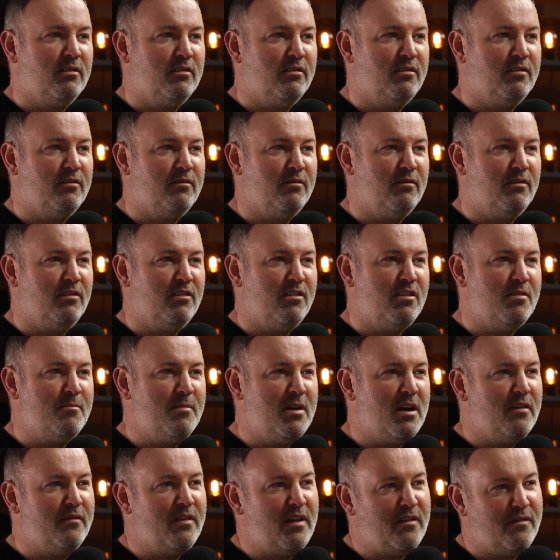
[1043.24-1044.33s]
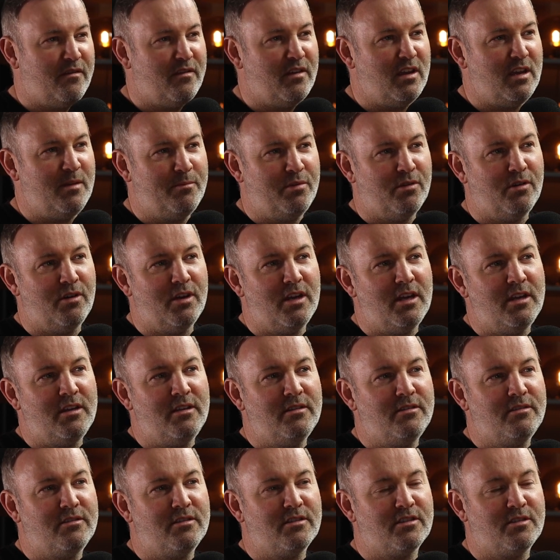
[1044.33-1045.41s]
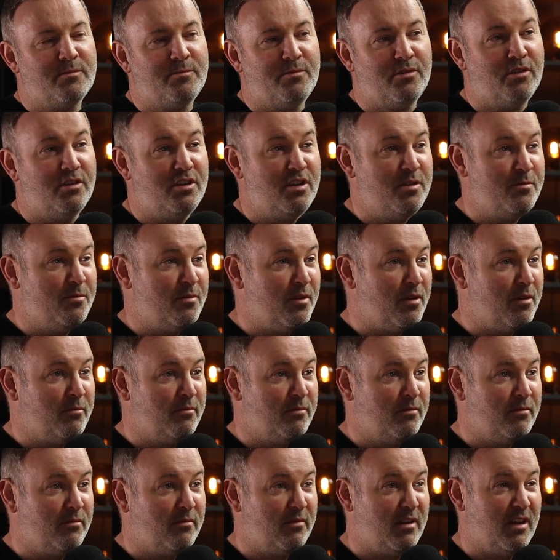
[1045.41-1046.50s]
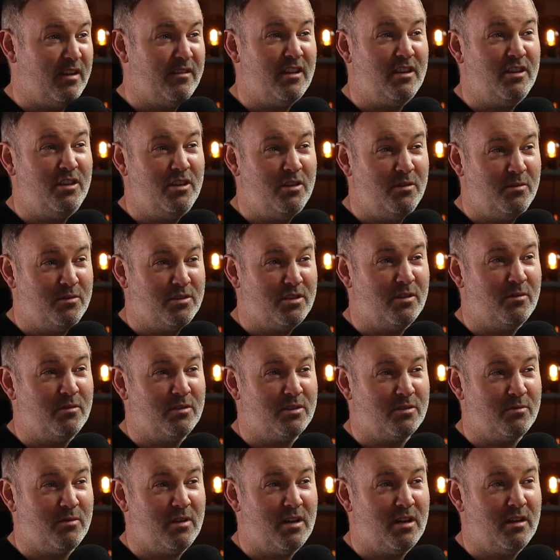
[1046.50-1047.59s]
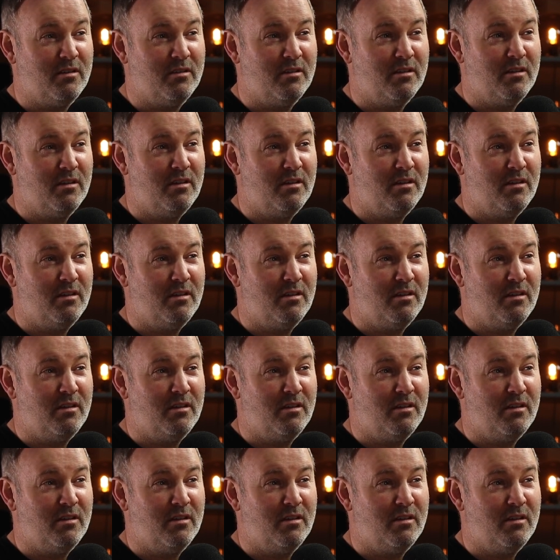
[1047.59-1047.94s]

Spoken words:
the amount of effort he put into supporting your mum and then you two as well,